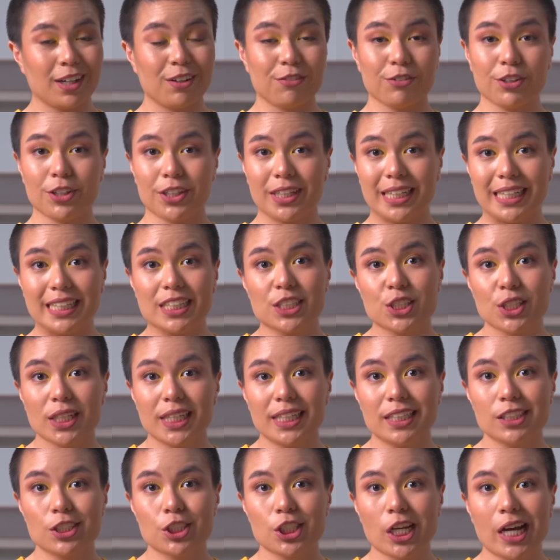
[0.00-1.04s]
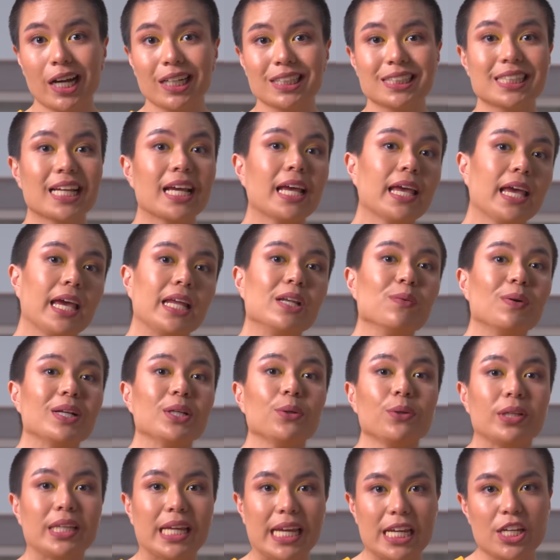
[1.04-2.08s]
of your insulin shots and when
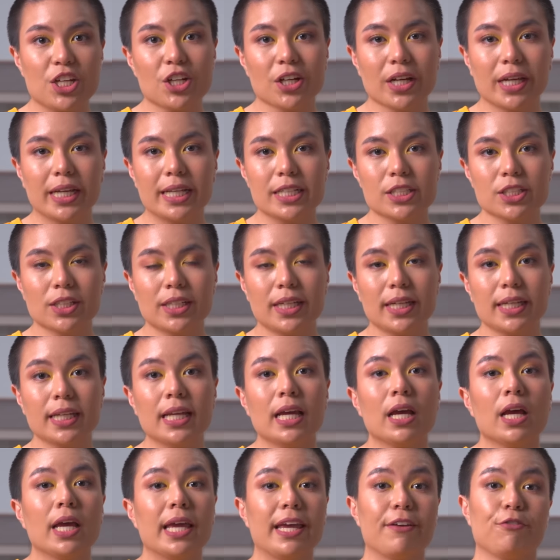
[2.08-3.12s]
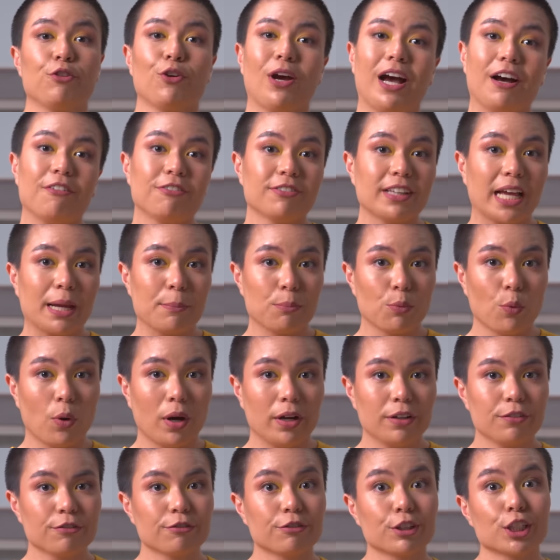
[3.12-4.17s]
you take your insulin if you have type
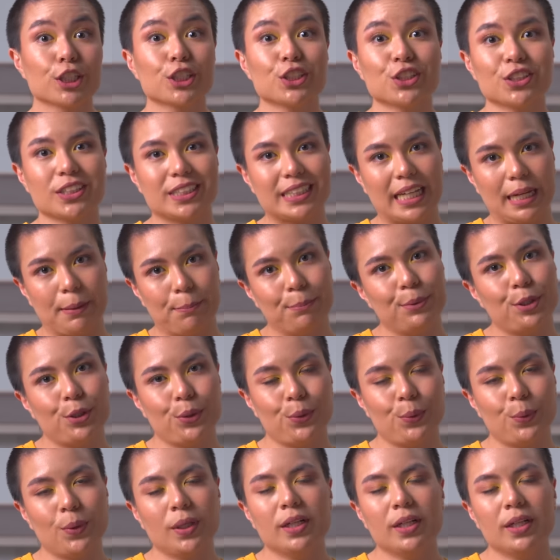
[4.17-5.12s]
1 versus type 2.